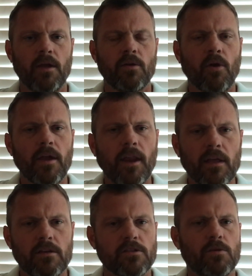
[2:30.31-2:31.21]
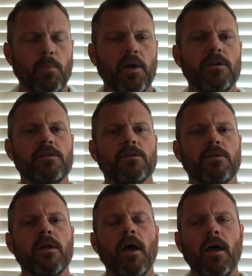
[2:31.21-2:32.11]
a great
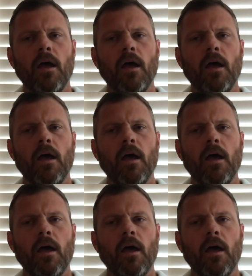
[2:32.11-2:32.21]
anticipation